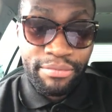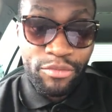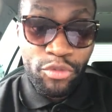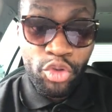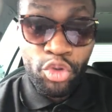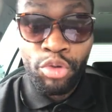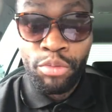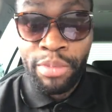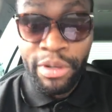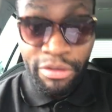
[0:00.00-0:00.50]

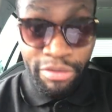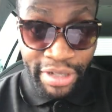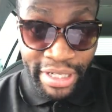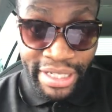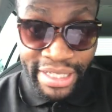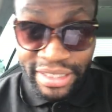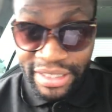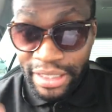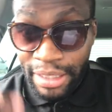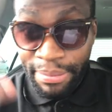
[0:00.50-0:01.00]
to be
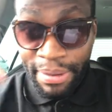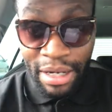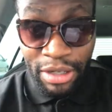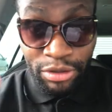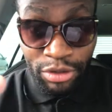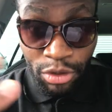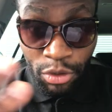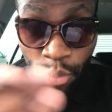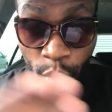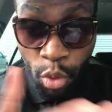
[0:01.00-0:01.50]
released about
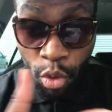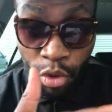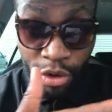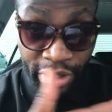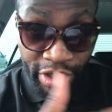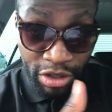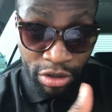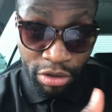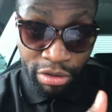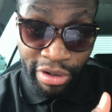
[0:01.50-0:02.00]
the war
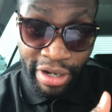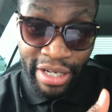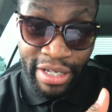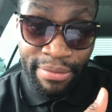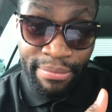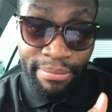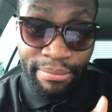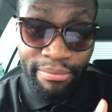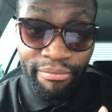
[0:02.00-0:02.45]
in Ukraine.